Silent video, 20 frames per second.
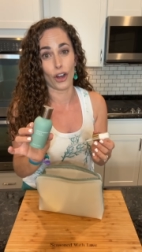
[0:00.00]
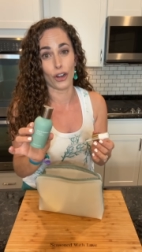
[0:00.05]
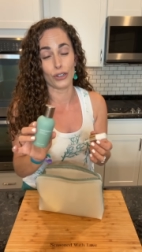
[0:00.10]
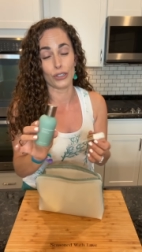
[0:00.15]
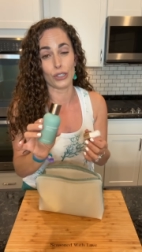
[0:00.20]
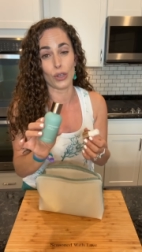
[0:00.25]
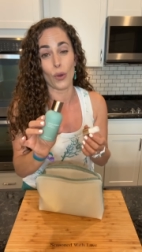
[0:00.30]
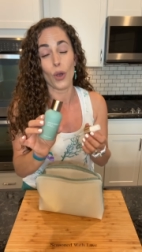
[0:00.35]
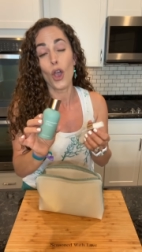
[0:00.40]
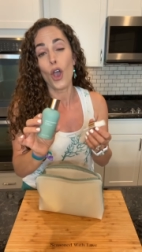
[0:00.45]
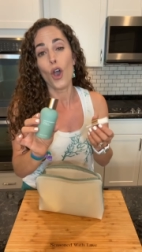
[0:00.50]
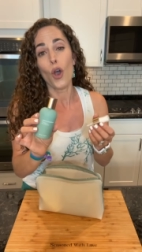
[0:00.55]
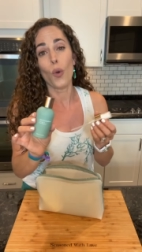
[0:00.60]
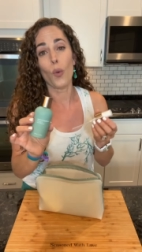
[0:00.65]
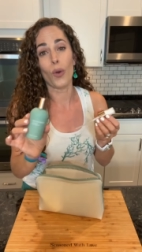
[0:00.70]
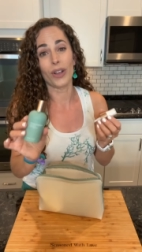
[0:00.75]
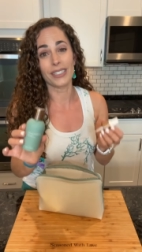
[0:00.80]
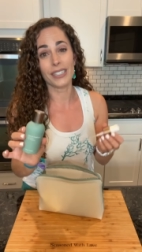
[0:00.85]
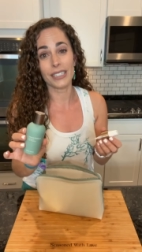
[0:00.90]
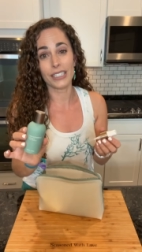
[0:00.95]
So
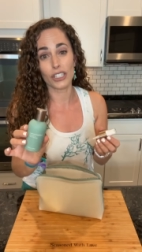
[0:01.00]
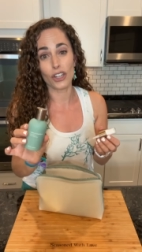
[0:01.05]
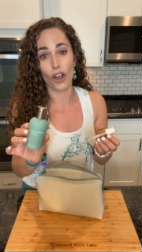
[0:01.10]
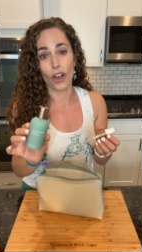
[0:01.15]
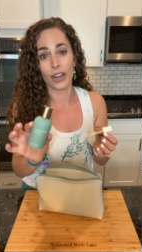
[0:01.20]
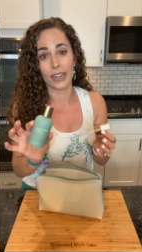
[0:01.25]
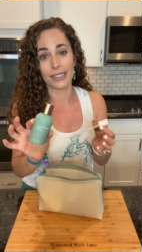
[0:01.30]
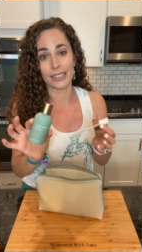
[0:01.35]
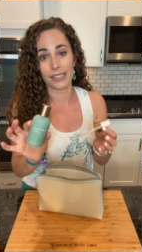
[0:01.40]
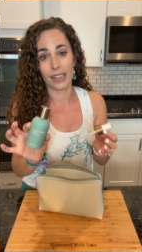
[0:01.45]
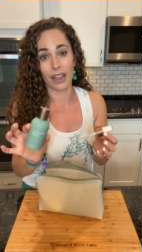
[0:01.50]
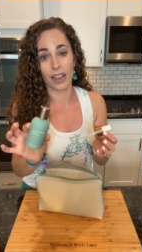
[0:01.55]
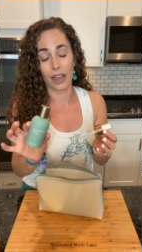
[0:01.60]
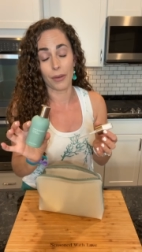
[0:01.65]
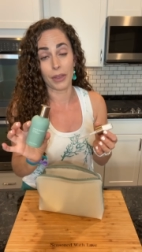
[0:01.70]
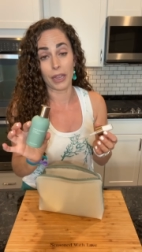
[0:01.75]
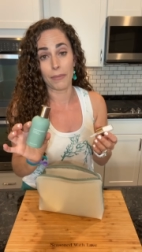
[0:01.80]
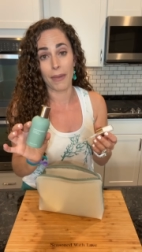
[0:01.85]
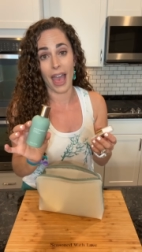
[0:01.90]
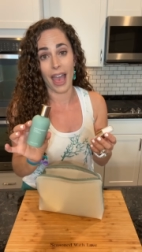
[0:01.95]
once it's gone, it's not
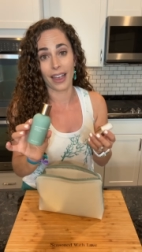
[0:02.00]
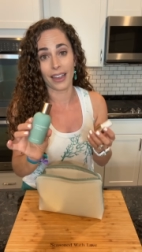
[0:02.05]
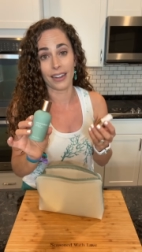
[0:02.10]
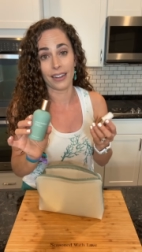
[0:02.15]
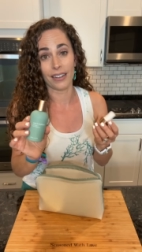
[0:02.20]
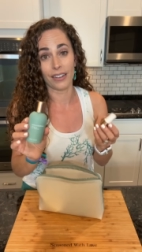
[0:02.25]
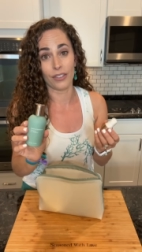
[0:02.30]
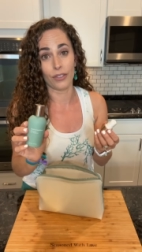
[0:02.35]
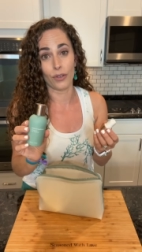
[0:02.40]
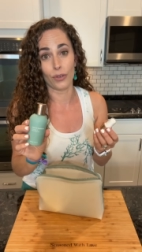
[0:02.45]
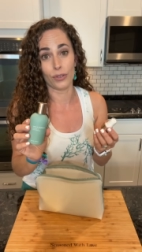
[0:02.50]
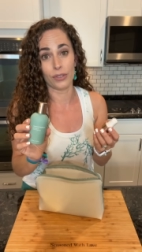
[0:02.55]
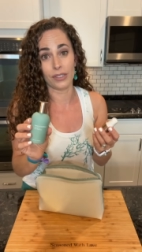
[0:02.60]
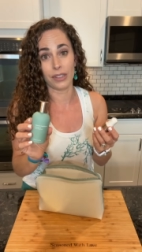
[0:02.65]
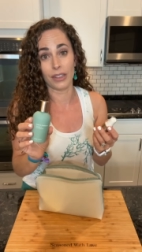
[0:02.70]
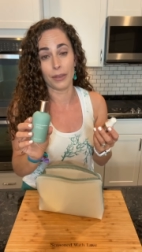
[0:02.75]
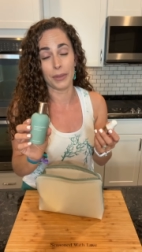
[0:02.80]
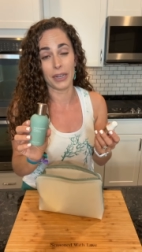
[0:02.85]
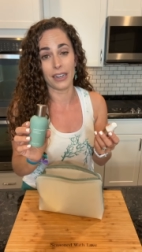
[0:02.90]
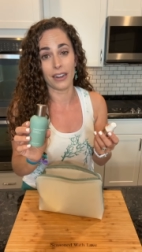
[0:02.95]
coming back, and those
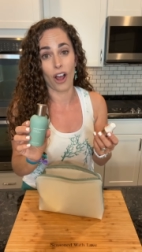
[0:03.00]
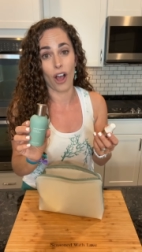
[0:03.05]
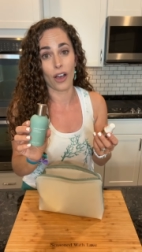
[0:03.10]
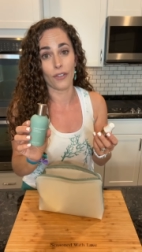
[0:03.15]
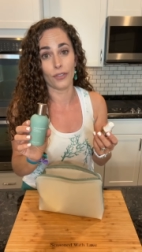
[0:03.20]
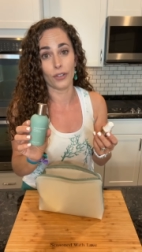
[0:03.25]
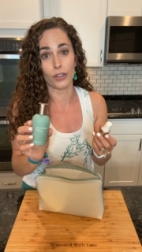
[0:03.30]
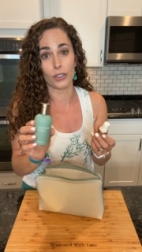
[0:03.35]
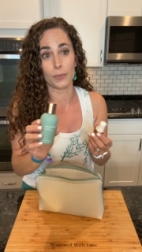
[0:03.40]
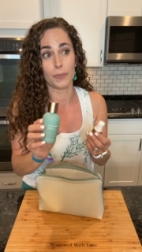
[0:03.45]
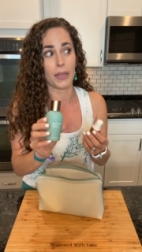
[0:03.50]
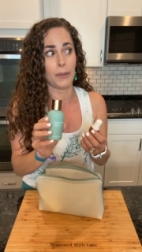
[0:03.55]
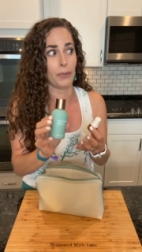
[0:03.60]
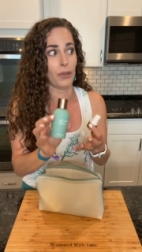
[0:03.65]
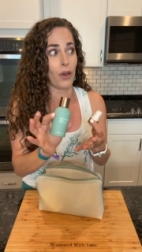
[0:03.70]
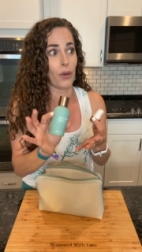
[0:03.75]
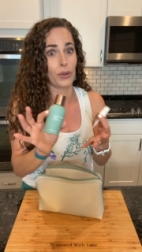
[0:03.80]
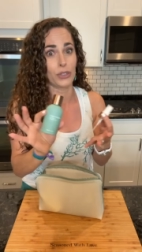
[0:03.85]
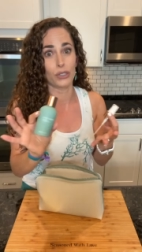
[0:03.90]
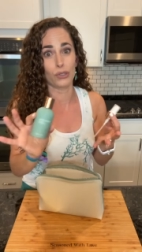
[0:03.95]
limited offers, people
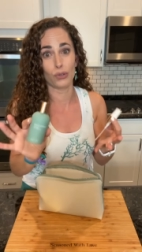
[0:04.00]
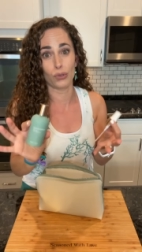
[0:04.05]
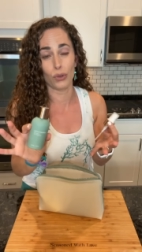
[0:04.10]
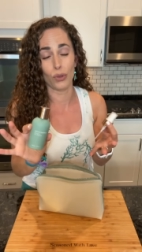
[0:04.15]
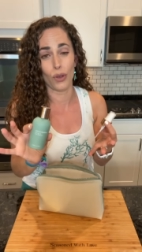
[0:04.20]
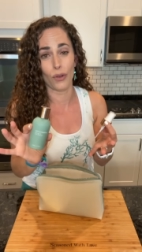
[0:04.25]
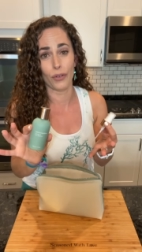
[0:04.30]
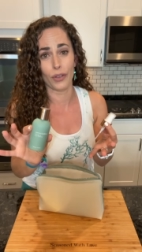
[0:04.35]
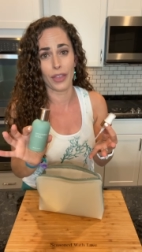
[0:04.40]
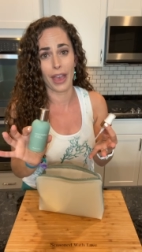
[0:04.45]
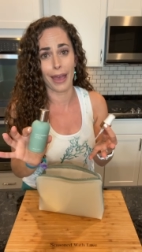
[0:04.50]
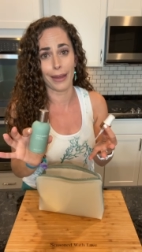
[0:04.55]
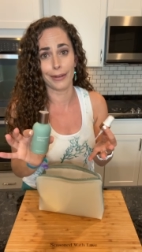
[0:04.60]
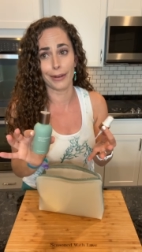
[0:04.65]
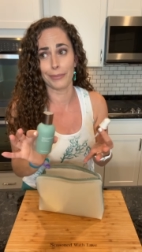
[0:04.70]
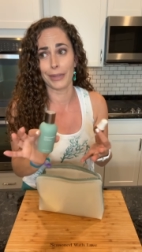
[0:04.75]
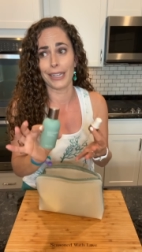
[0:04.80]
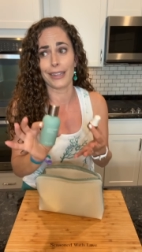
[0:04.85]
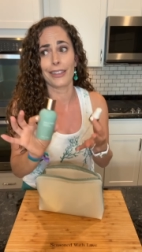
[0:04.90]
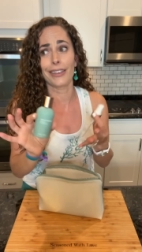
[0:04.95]
always drool over that, and I'm
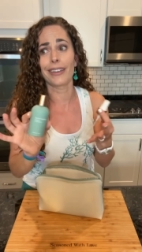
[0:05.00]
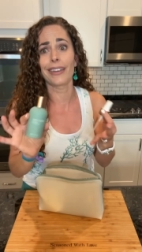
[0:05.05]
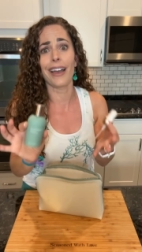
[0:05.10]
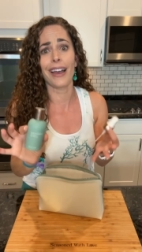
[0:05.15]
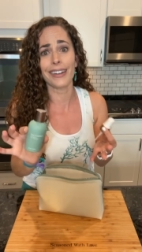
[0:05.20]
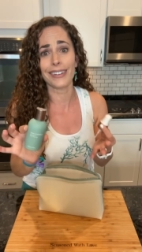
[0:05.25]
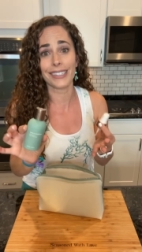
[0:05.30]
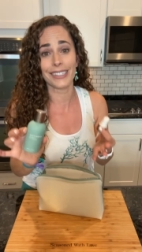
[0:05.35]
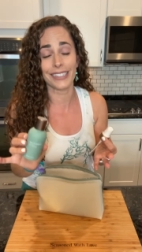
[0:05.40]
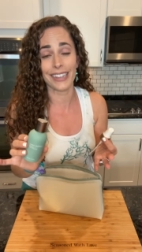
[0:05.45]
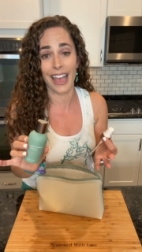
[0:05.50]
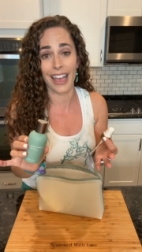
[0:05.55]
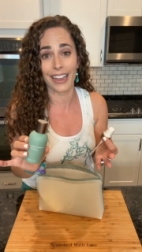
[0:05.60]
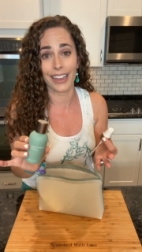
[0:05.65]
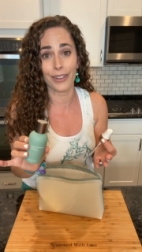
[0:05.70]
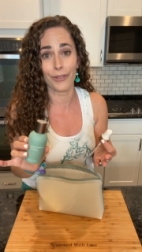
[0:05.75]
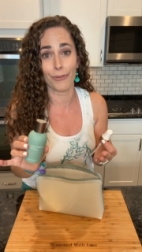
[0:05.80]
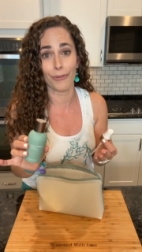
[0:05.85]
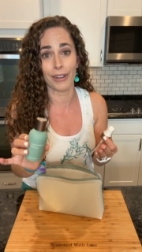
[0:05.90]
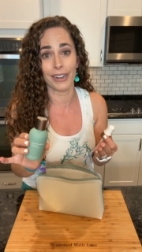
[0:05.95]
like, you gotta snag
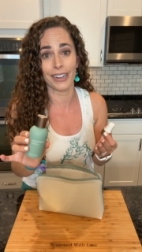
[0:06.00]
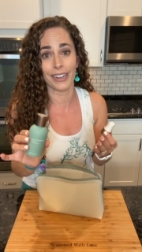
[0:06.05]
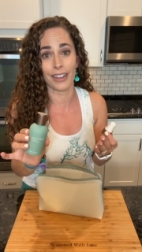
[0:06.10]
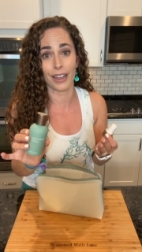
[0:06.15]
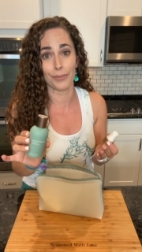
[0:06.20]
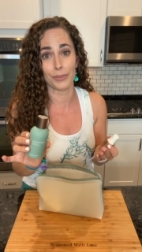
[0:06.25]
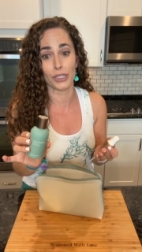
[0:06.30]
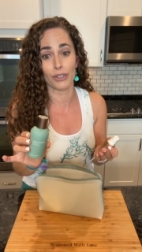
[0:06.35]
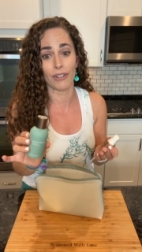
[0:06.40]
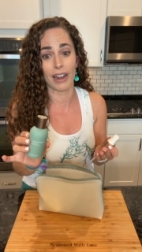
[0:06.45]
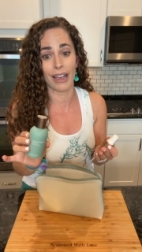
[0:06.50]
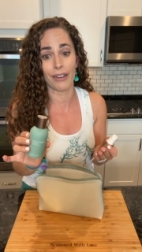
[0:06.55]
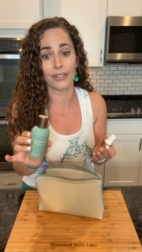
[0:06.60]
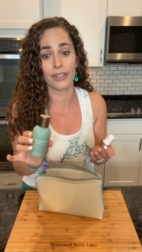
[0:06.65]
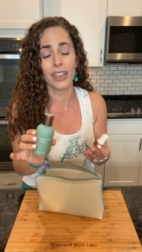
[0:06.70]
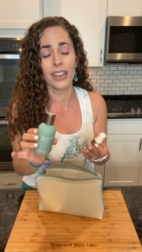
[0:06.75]
it when it comes around,